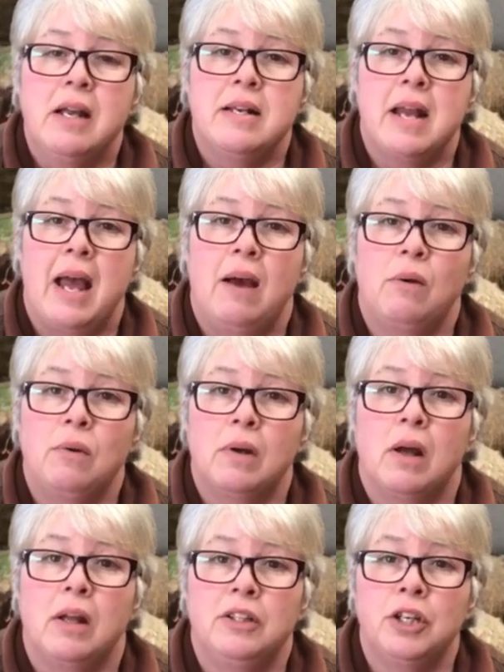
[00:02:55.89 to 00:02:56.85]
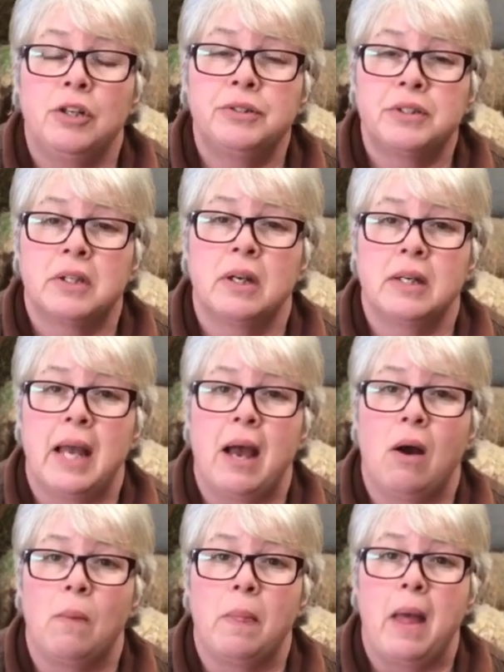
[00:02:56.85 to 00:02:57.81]
Now, ewes can
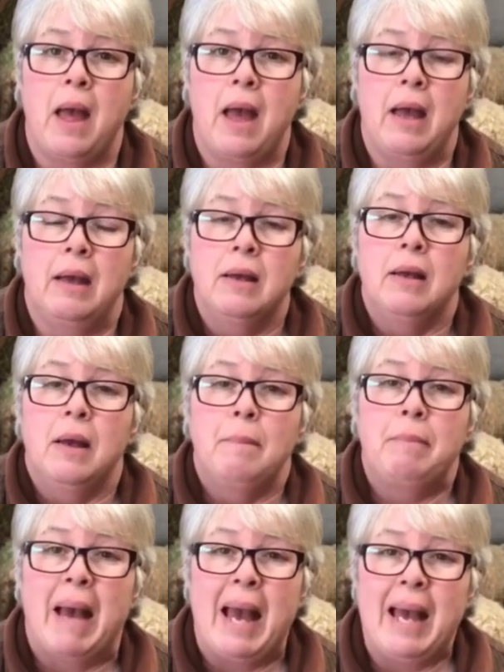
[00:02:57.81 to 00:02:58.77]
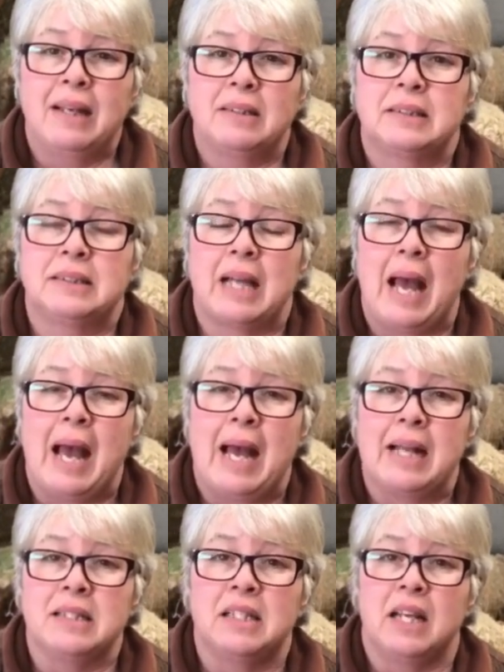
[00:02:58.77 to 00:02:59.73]
get on their backs,
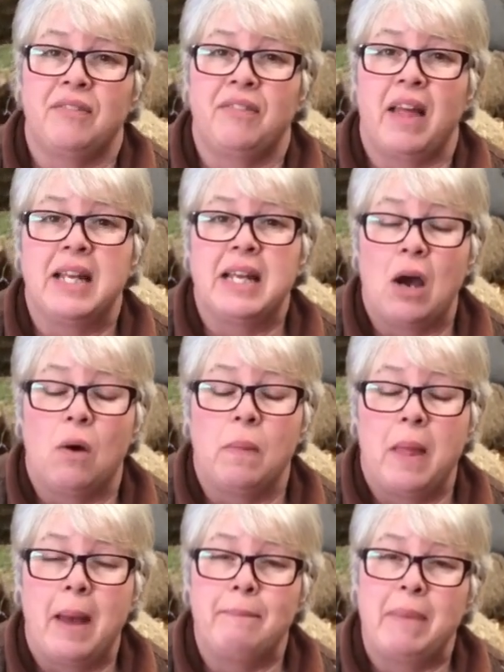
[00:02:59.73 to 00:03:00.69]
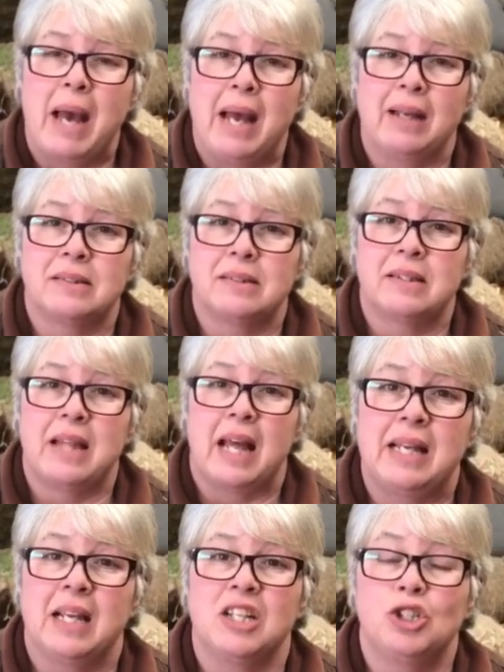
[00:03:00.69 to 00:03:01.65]
and if they get on their backs,
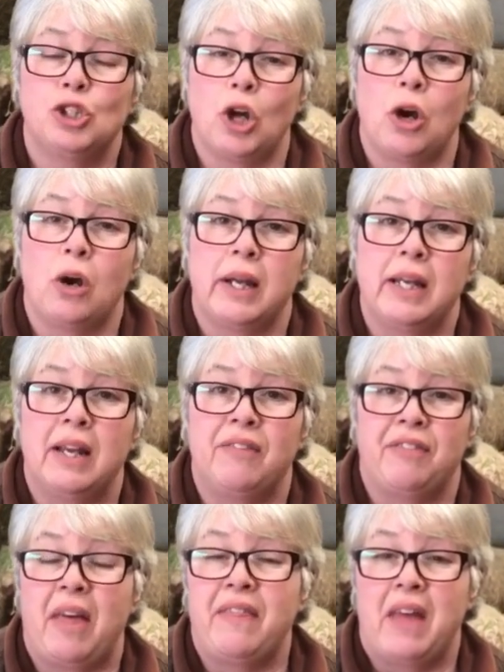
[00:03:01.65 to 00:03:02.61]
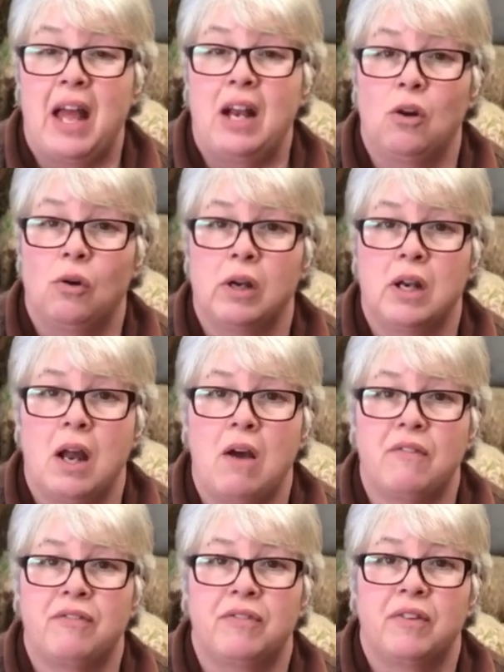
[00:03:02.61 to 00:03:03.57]
can die if they're there long enough.